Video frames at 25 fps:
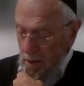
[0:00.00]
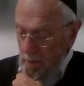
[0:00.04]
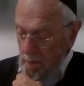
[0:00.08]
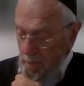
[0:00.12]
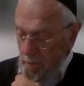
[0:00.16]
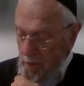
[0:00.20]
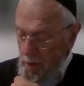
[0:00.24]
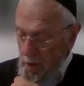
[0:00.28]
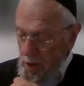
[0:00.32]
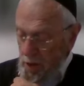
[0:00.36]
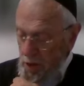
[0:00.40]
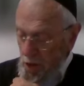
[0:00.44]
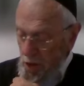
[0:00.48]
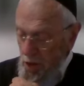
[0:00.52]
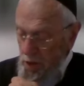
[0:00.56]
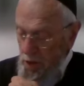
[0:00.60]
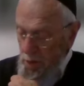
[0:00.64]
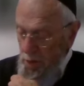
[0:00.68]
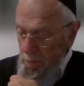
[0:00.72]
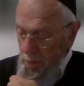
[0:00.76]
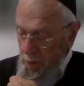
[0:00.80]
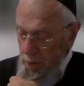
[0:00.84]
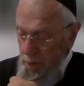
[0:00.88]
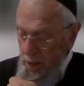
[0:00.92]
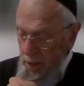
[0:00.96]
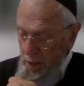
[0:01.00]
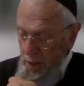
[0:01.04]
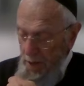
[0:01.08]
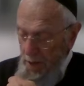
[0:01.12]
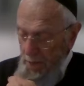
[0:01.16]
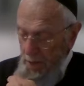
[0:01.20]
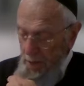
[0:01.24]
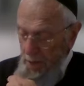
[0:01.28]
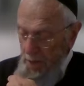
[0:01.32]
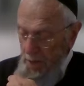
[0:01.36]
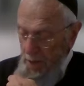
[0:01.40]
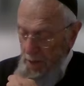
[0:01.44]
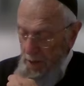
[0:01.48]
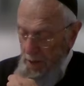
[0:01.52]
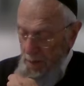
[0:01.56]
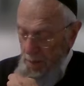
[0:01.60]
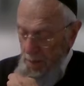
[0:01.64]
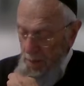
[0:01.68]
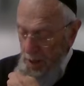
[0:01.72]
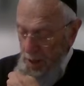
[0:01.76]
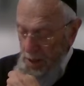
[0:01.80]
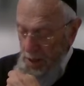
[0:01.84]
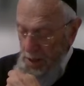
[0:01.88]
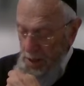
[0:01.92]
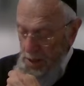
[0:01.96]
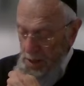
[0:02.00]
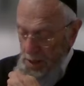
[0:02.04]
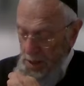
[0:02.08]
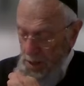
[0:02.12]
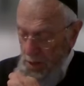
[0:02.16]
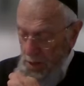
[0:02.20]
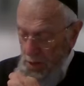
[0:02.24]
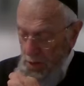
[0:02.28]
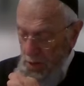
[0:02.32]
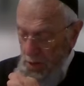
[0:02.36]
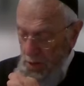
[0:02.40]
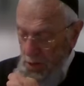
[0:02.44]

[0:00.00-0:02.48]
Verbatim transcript: will not be given the means